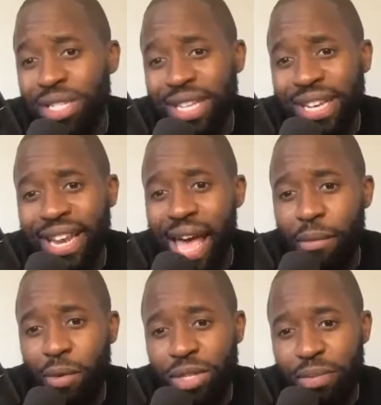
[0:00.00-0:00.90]
that can
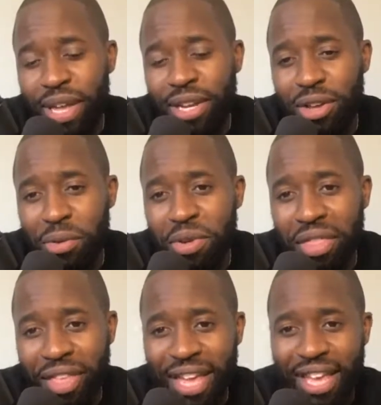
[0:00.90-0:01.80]
happen? Well, depending on what the
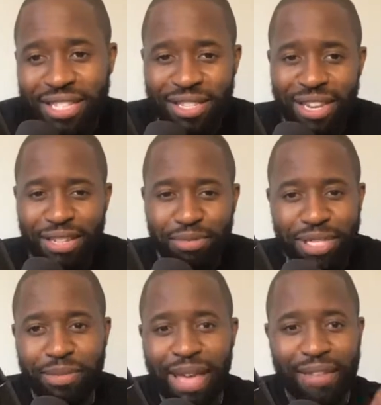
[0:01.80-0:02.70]
thing is, let's put
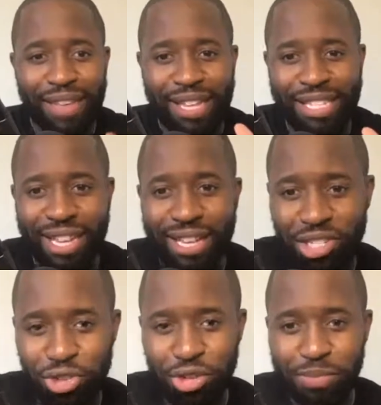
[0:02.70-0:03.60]
some caveats here.
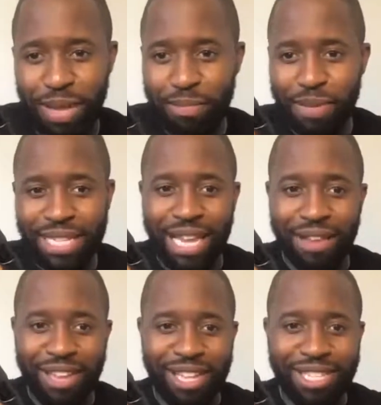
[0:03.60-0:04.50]
Children, be
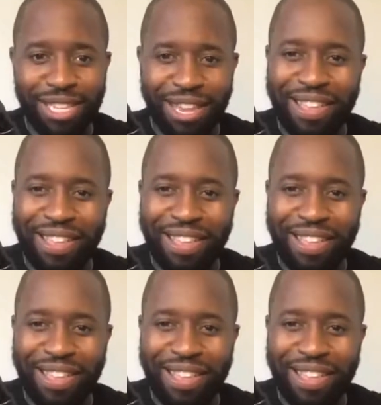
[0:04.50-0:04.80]
safe, kids.